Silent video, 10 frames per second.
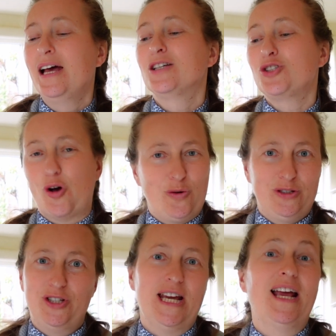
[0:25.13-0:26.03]
So
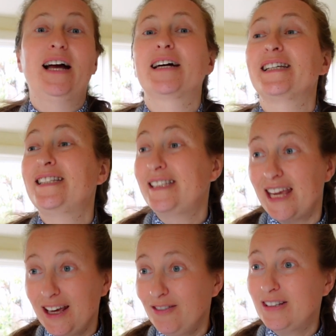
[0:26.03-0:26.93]
today I
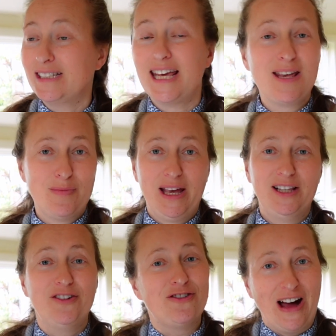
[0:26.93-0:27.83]
received the
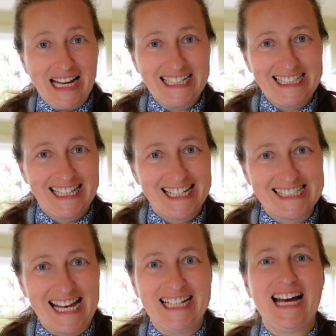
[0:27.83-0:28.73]
email finally
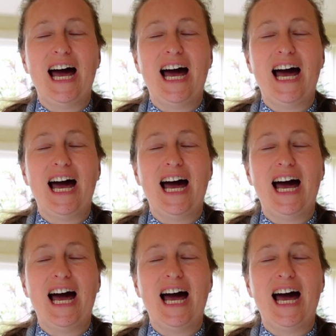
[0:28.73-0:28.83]
that